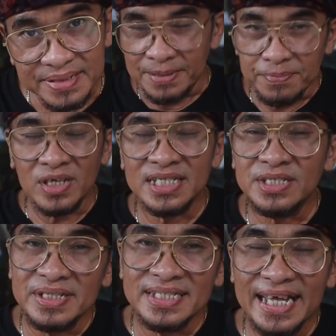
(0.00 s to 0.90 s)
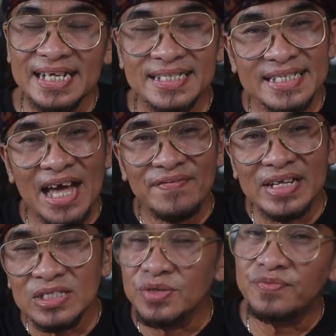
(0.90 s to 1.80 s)
The process will take 7
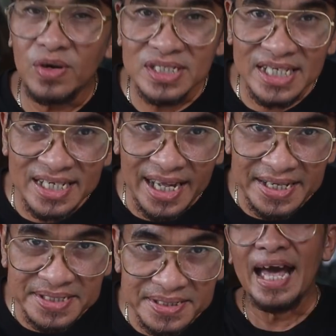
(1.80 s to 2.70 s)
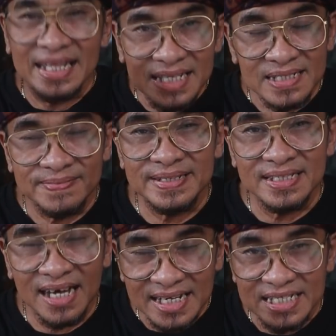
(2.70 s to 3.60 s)
to 14 days. And this
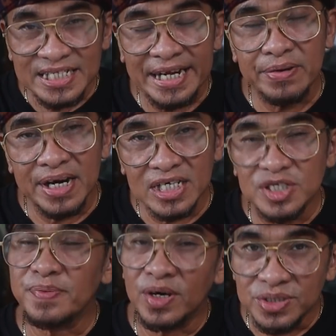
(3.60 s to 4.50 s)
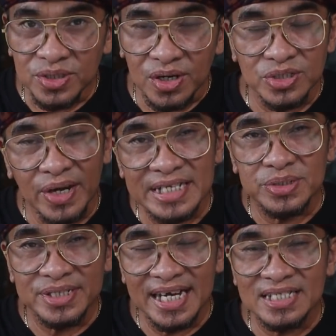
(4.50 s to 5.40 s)
visa is required sponsor. So I
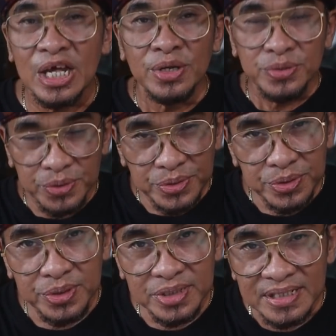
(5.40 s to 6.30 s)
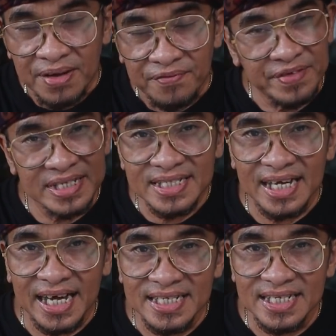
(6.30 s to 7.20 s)
suggest you use visa
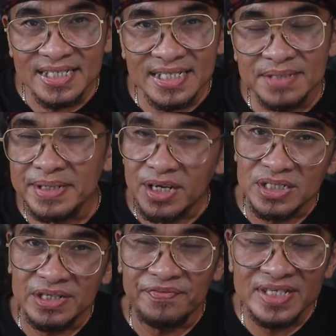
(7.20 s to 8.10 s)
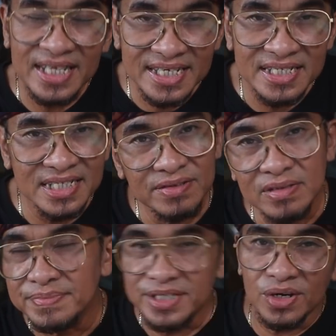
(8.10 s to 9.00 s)
agency because the visa agency will
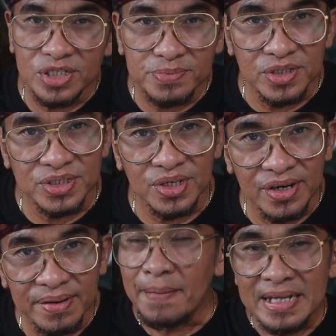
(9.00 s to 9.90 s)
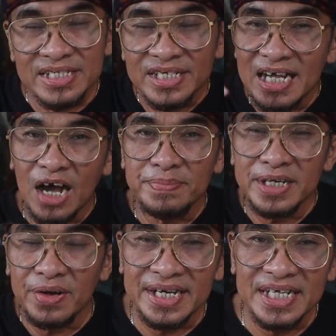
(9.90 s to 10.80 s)
be your sponsor. I mentioned down
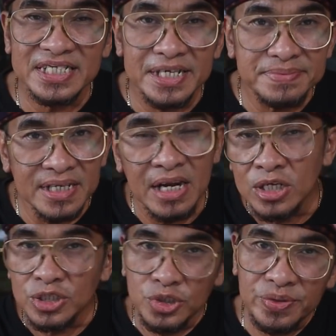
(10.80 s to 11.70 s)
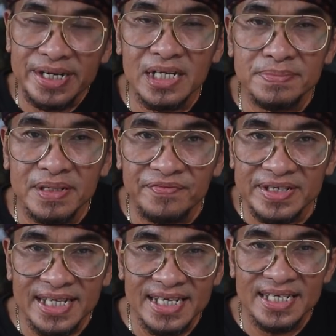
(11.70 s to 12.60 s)
below in the description 2 reliable
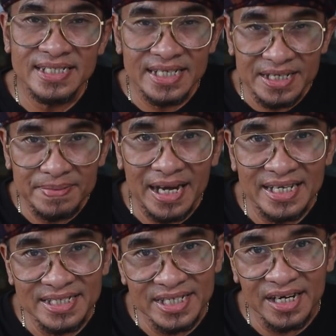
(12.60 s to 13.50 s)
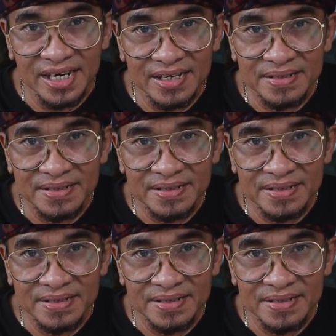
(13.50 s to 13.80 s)
visa agency in Bali and Jakarta.